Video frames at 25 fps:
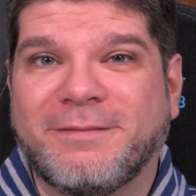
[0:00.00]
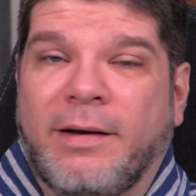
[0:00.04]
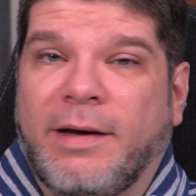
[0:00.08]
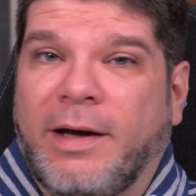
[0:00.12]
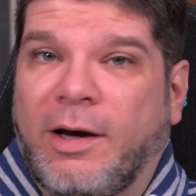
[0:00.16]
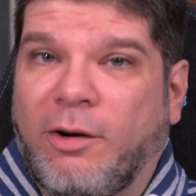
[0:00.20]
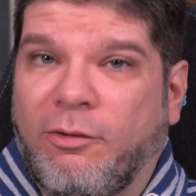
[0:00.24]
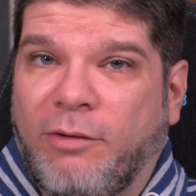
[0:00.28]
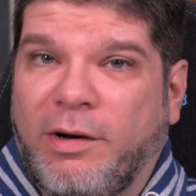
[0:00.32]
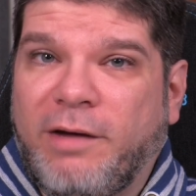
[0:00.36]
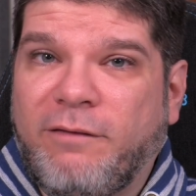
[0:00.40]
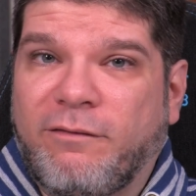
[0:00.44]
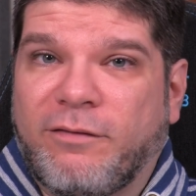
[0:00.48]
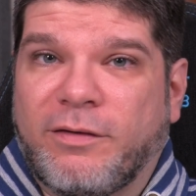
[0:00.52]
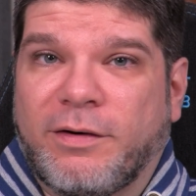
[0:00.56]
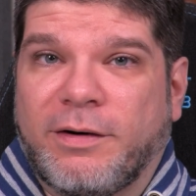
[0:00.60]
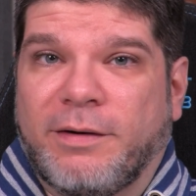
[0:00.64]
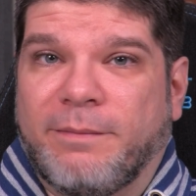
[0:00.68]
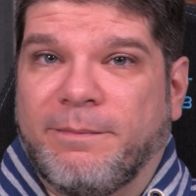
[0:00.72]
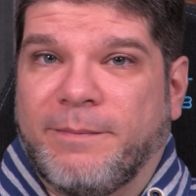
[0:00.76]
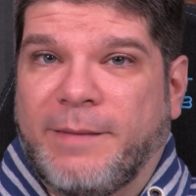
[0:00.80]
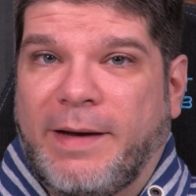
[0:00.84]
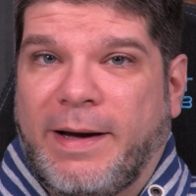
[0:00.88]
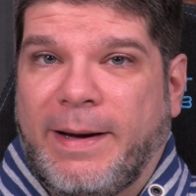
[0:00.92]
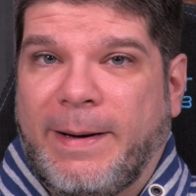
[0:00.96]

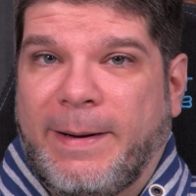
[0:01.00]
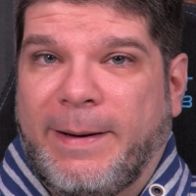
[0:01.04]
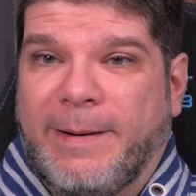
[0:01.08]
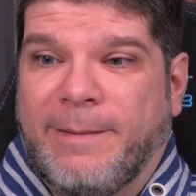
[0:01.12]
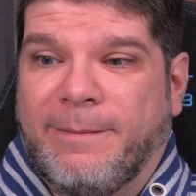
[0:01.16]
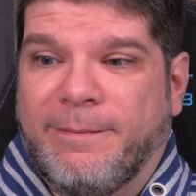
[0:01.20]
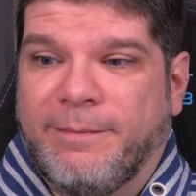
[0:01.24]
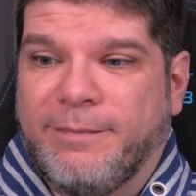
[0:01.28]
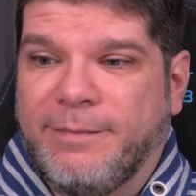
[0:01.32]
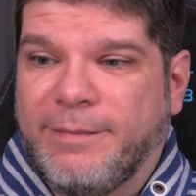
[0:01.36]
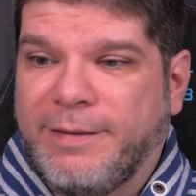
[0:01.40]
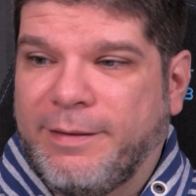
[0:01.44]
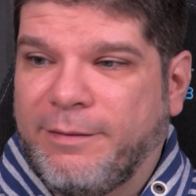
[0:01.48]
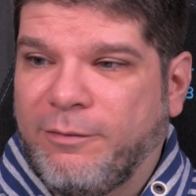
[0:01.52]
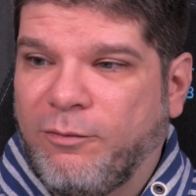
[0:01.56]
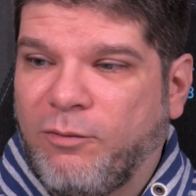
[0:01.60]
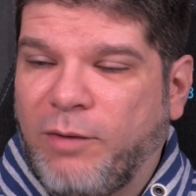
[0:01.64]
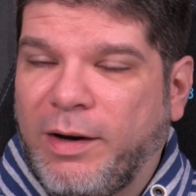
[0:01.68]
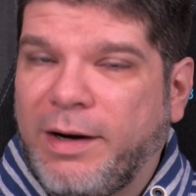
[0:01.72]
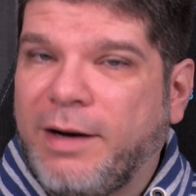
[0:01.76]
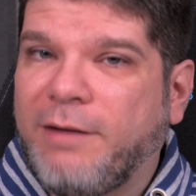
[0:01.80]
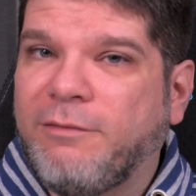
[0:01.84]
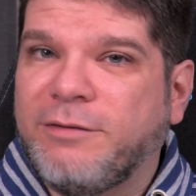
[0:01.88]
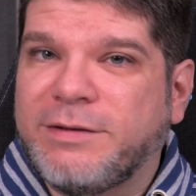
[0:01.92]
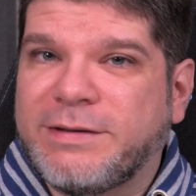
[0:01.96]
However, um,
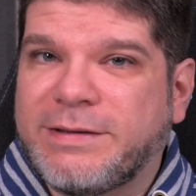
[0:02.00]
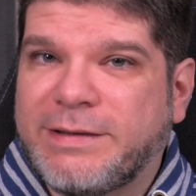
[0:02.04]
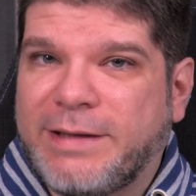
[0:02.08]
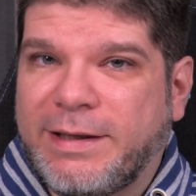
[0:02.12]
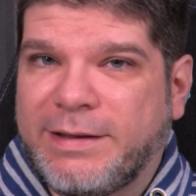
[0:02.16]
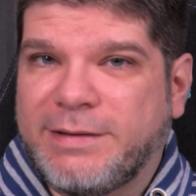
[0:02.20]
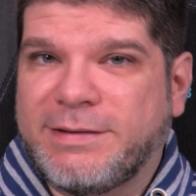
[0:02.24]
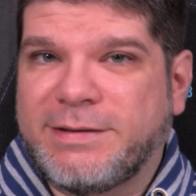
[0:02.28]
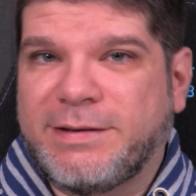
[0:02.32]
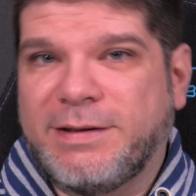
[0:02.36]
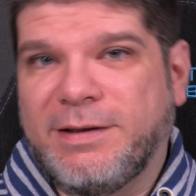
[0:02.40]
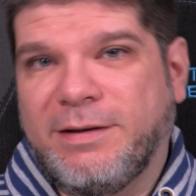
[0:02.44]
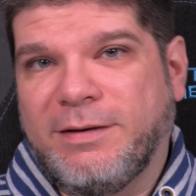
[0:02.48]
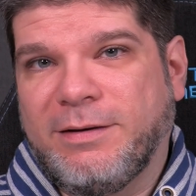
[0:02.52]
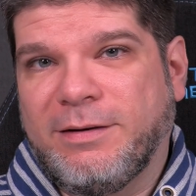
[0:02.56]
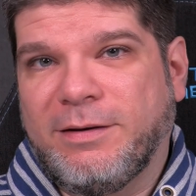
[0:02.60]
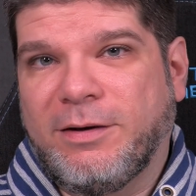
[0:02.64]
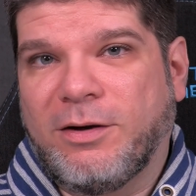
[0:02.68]
when I was testing